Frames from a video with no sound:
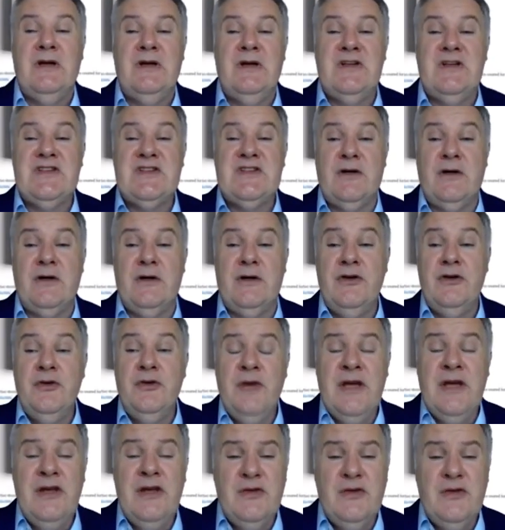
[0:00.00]
So you
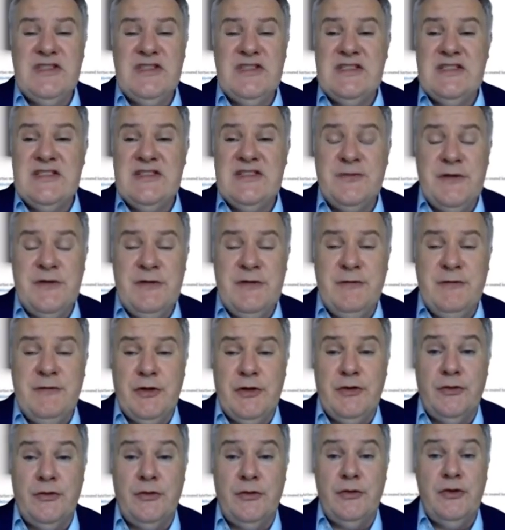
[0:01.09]
can use it, it's free for
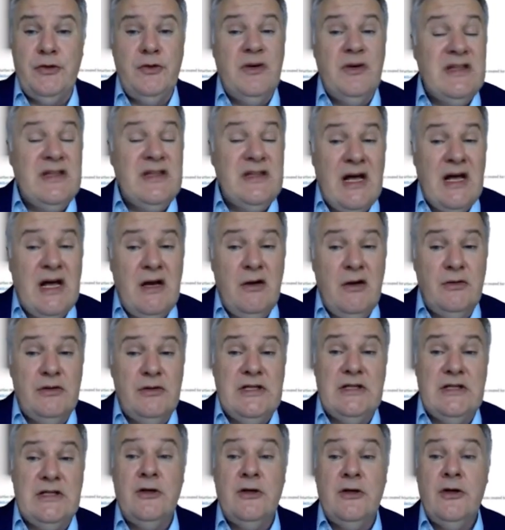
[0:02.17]
you. You can download
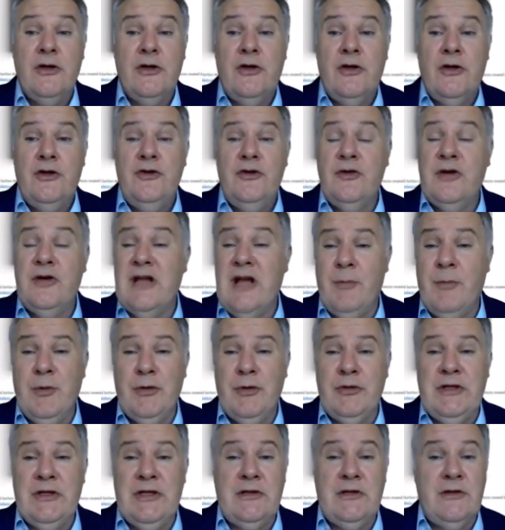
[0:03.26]
it, you can
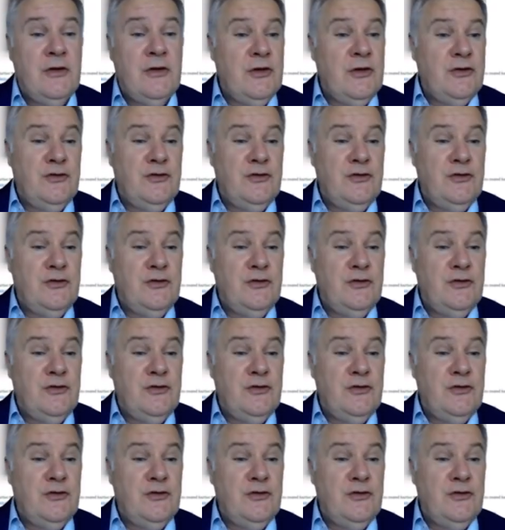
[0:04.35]
upload it.